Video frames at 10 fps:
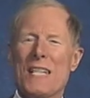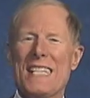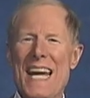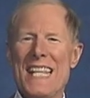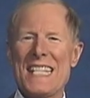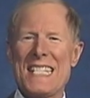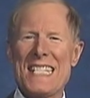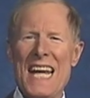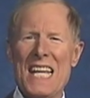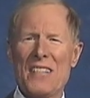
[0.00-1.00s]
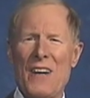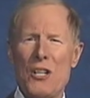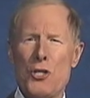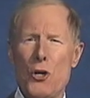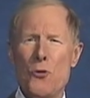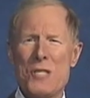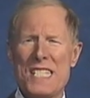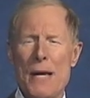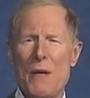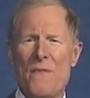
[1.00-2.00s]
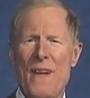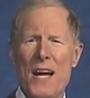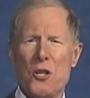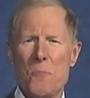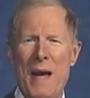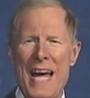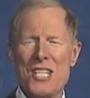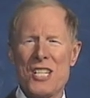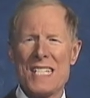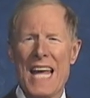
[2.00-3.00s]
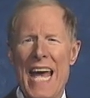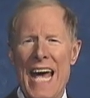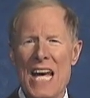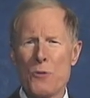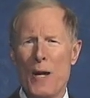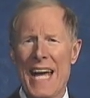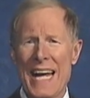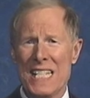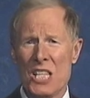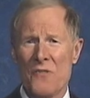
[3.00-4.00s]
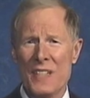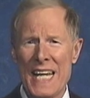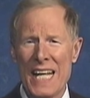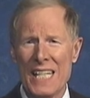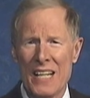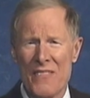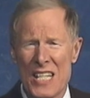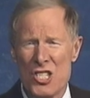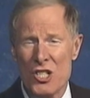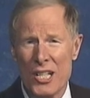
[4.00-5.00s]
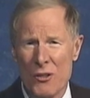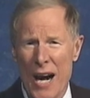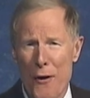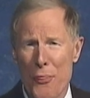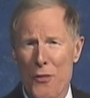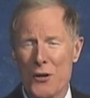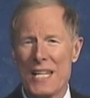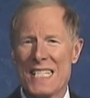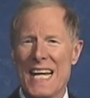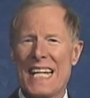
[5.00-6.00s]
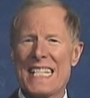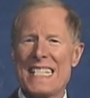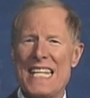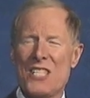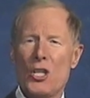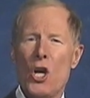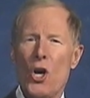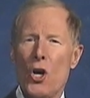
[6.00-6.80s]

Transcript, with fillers: Today, the second of our two semifinal matches as we head to the finale of this year, our 32nd season.